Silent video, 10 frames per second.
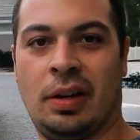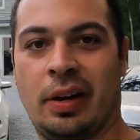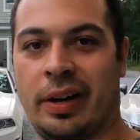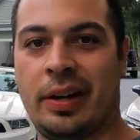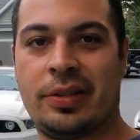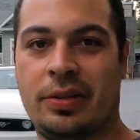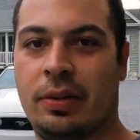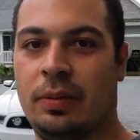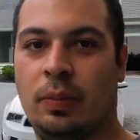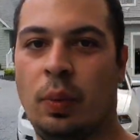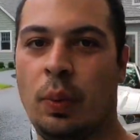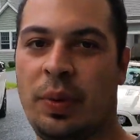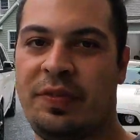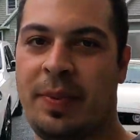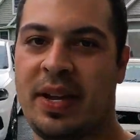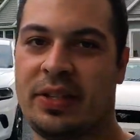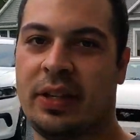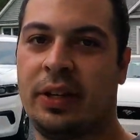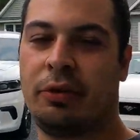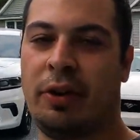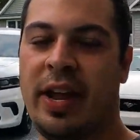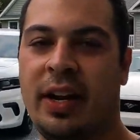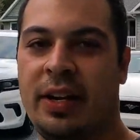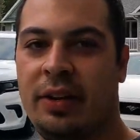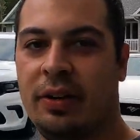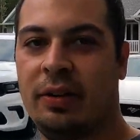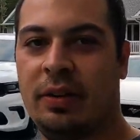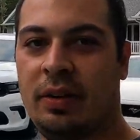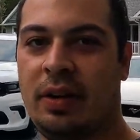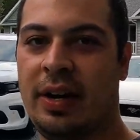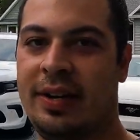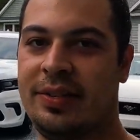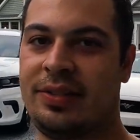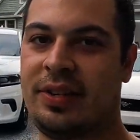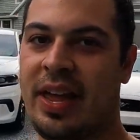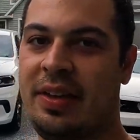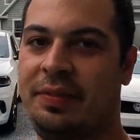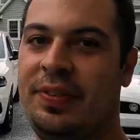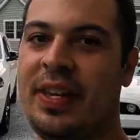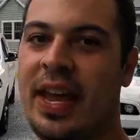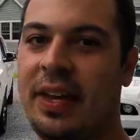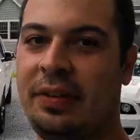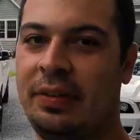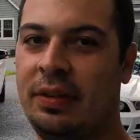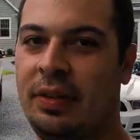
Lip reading: All right guys, so what we've basically created here is a V8